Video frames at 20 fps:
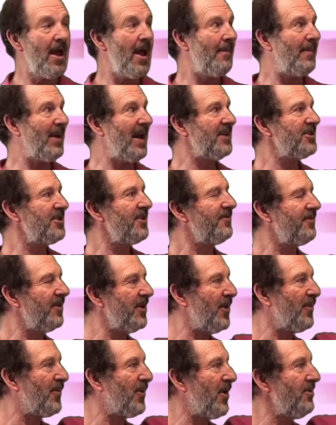But as the front
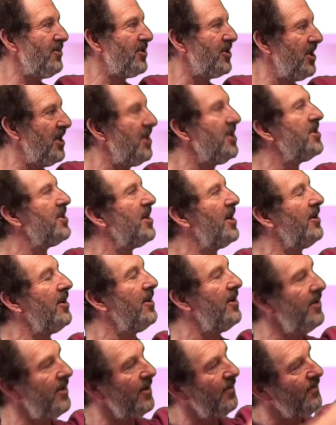approaches and
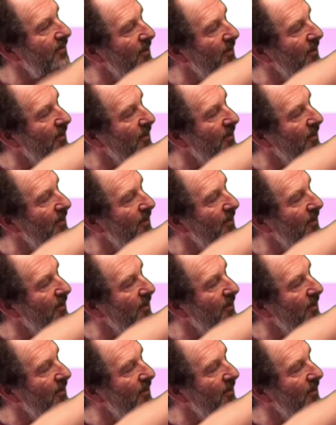the